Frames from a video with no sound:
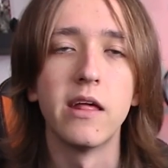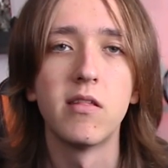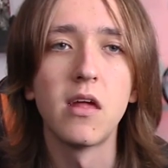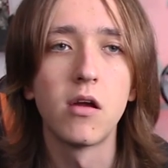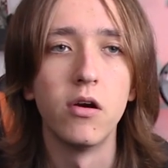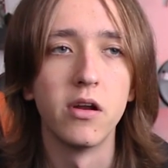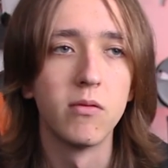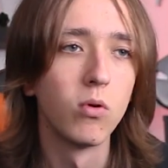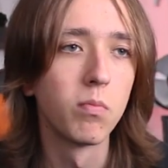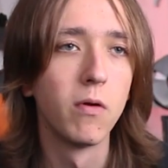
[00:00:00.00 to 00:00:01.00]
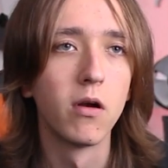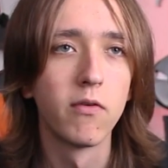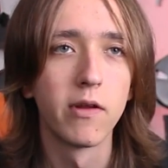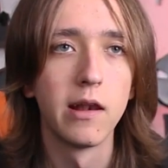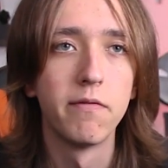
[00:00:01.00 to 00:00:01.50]
SD card, it worked
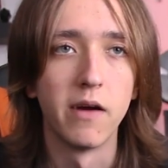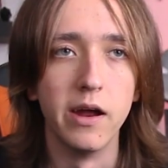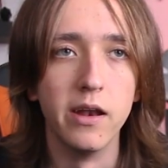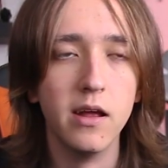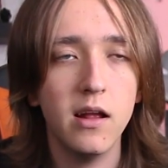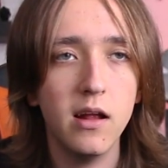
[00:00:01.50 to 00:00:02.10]
perfectly fine.